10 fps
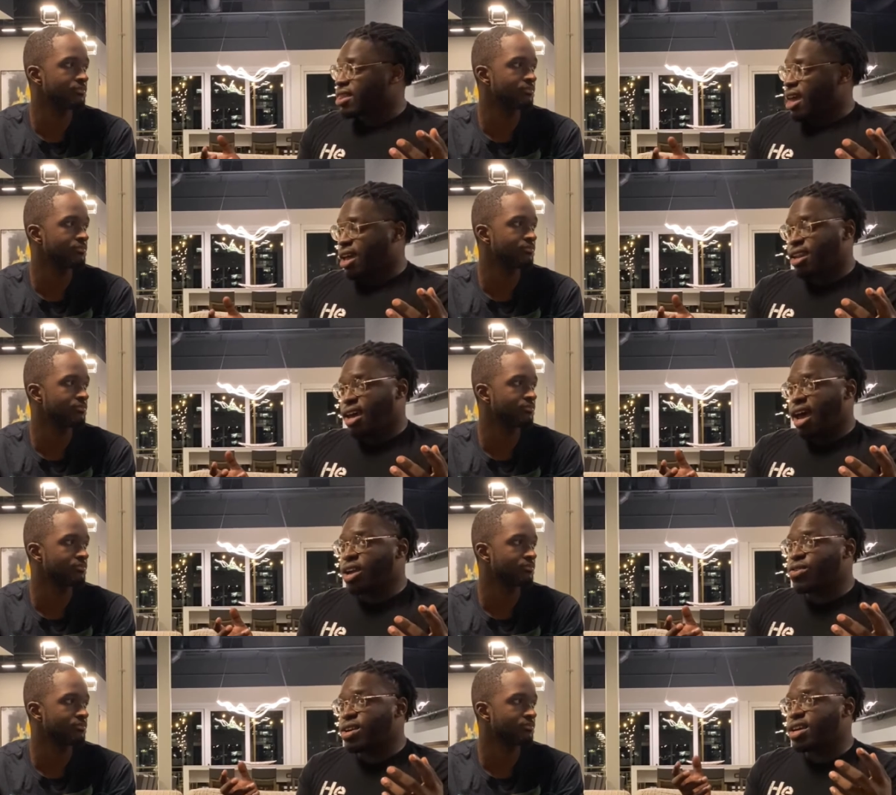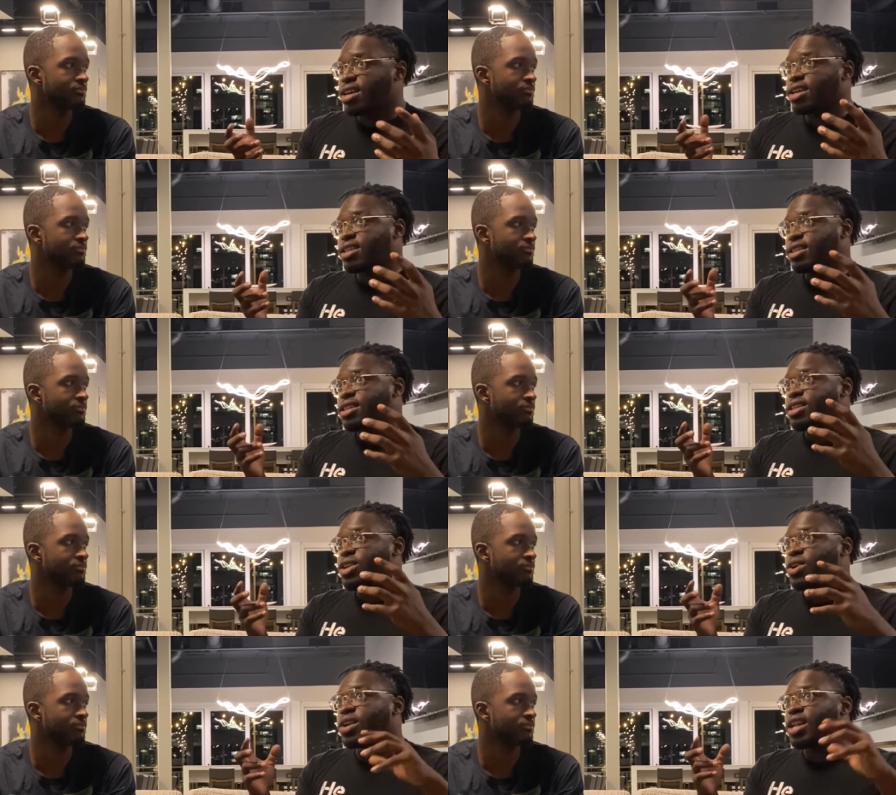Speaker 1: that I agree. You
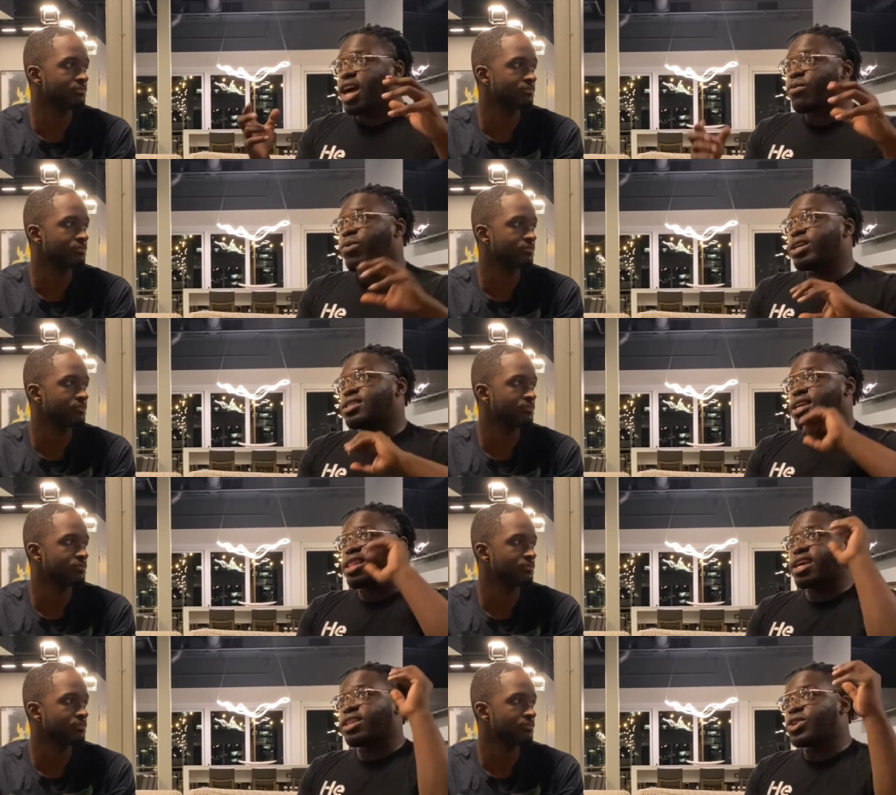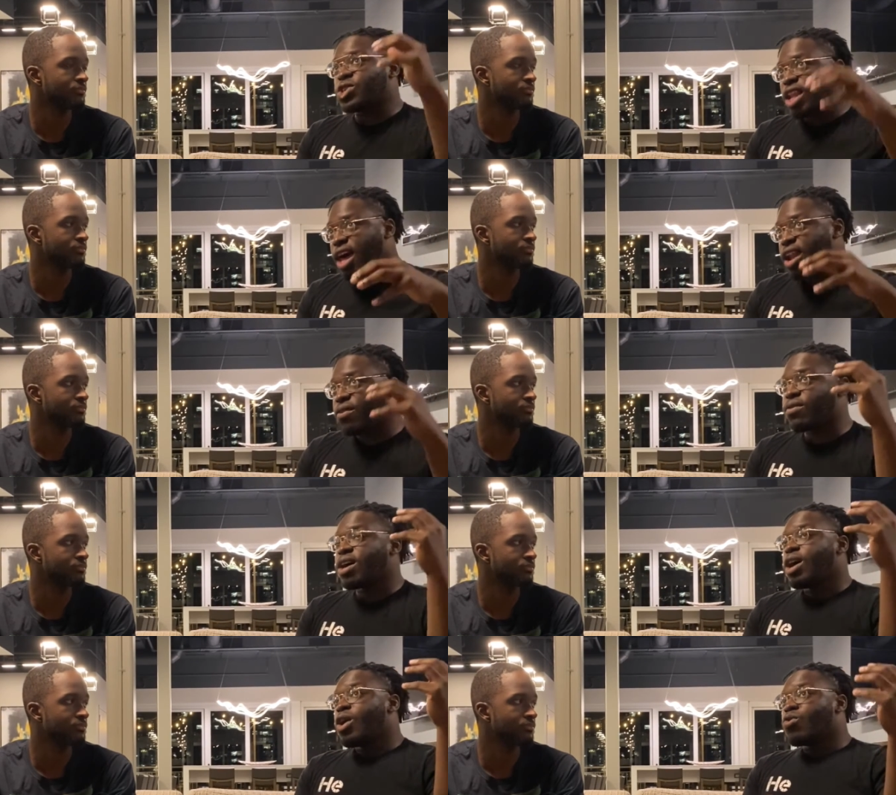know, in a lot of ways that like there's a lot of
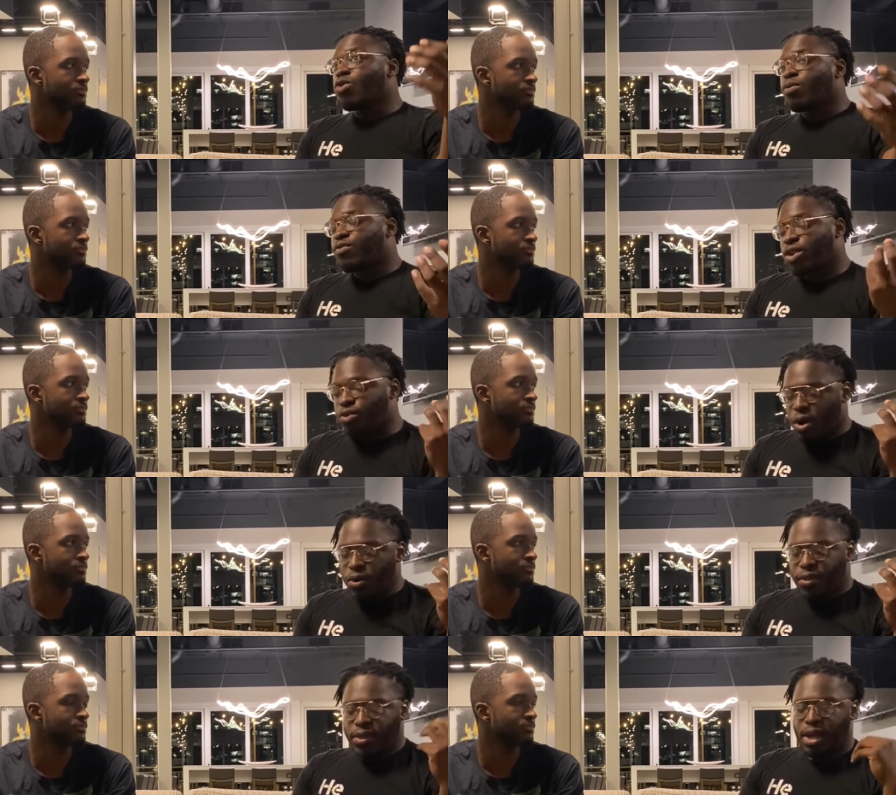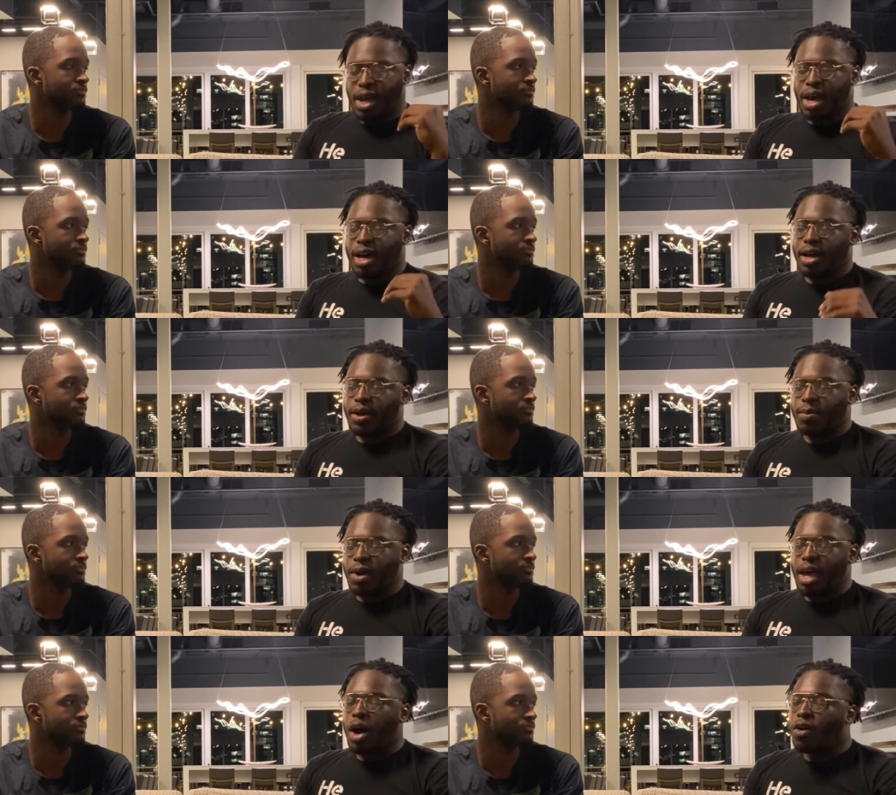room for growth
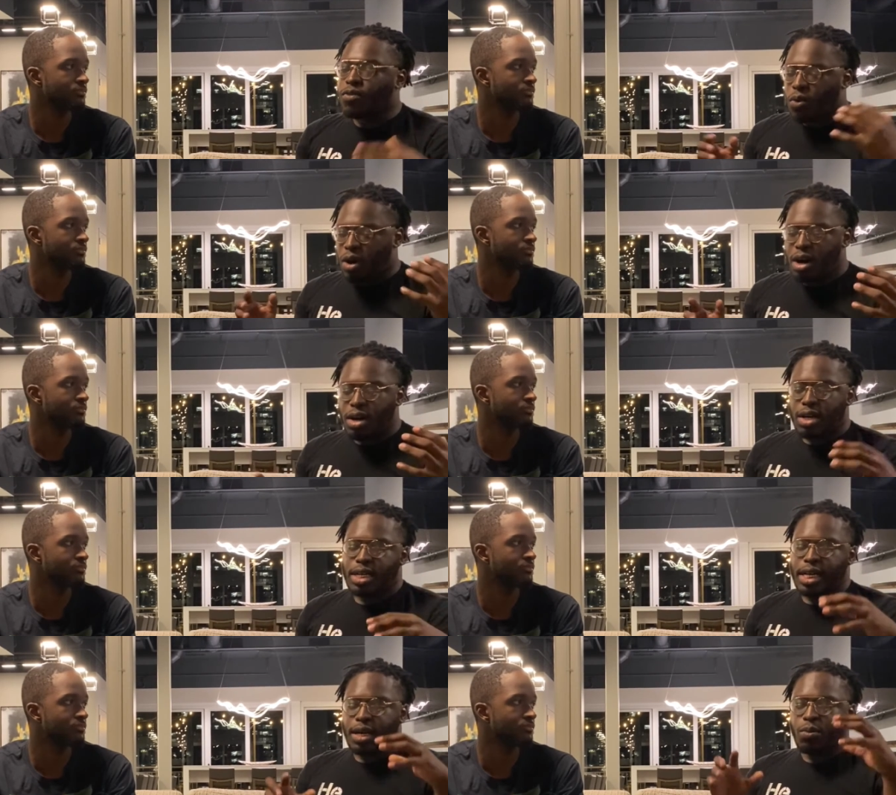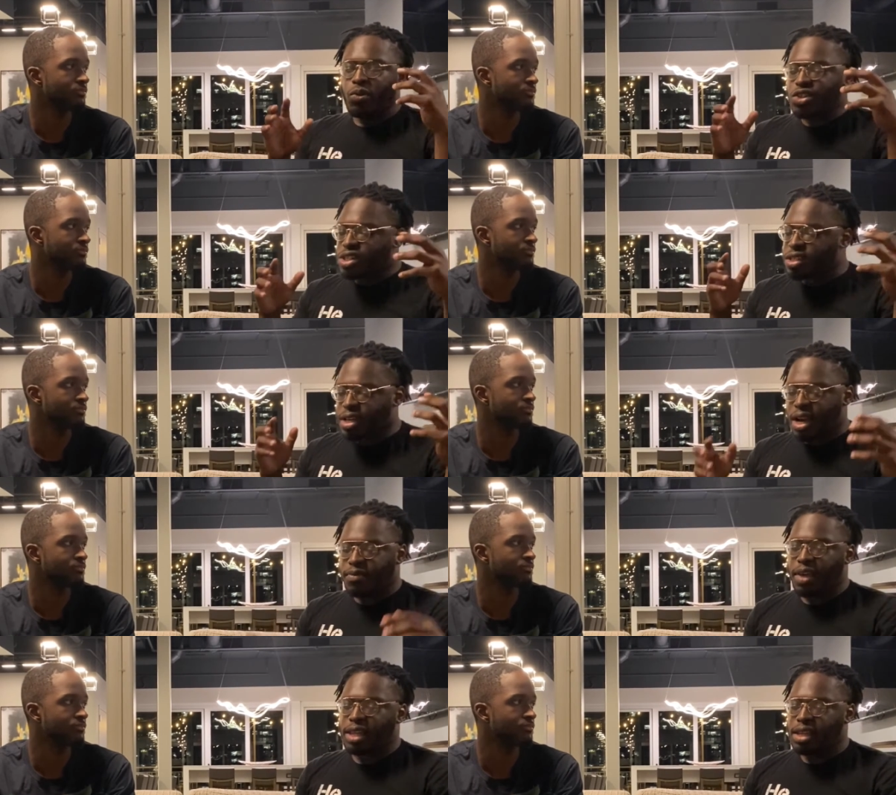um, overall, um, which just kind
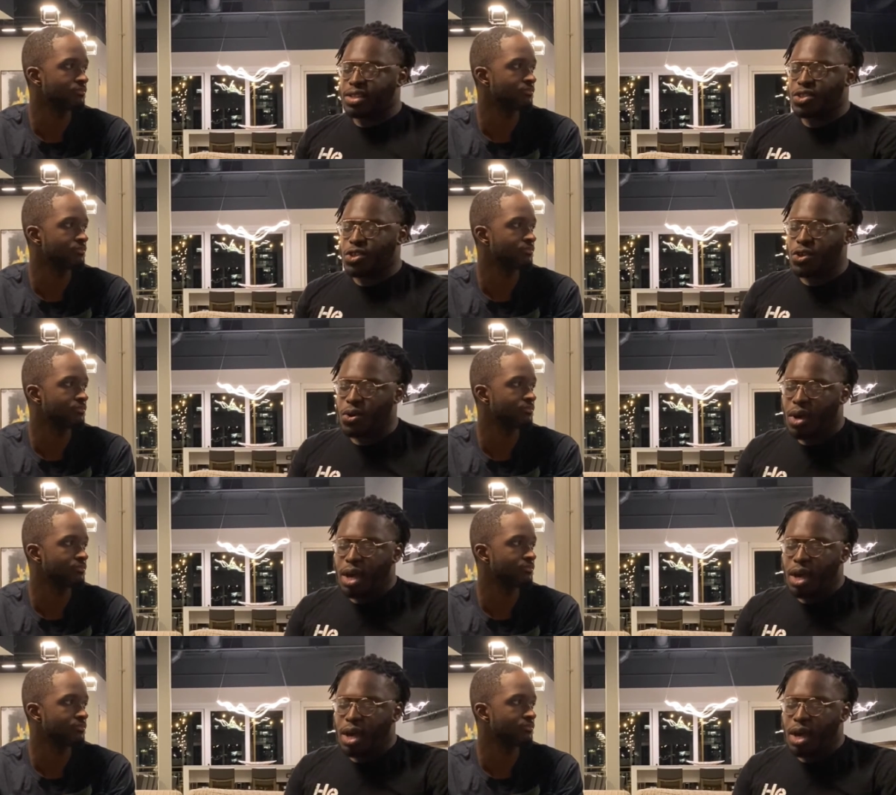of like leads to